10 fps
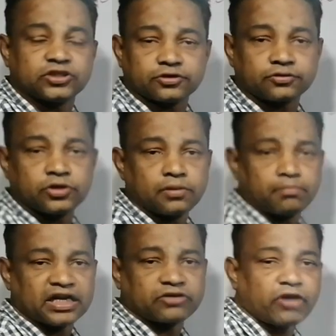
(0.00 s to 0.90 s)
here.
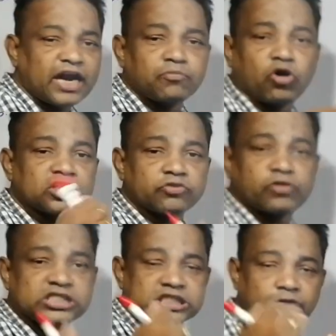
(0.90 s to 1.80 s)
My grandmother
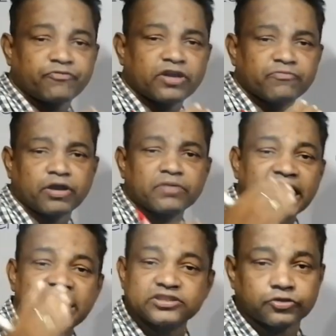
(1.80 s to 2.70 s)
was suffering from
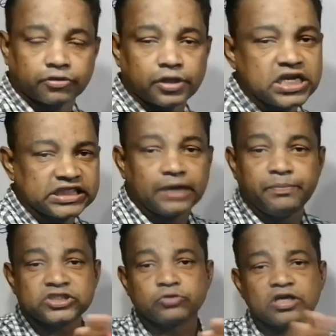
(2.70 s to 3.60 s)
cancer. That
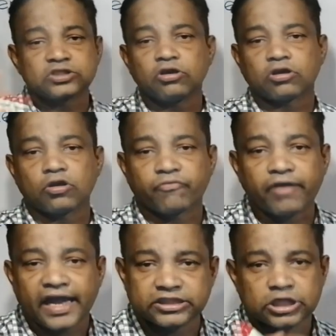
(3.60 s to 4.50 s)
means she was not all
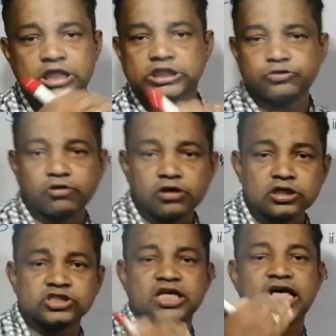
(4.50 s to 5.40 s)
right. She
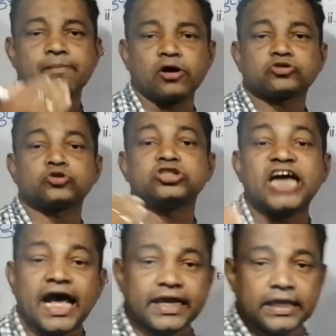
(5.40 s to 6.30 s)
was about to
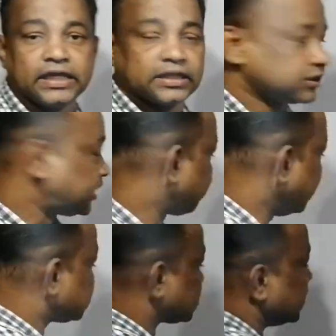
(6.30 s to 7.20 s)
die. That
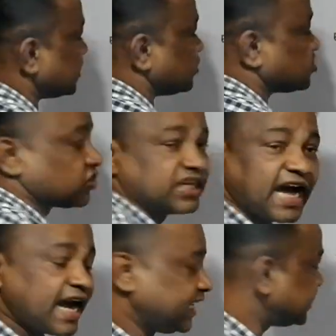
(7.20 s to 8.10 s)
means she
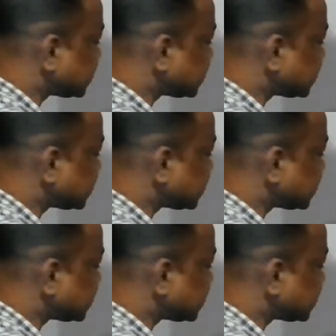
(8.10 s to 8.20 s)
died.